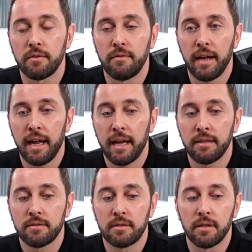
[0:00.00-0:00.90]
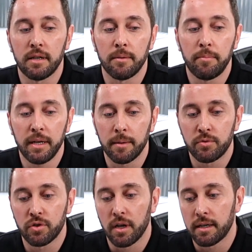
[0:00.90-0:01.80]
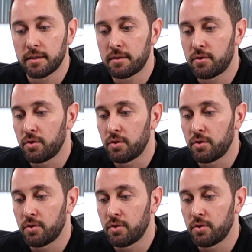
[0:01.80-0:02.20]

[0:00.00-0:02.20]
to vans to pickup trucks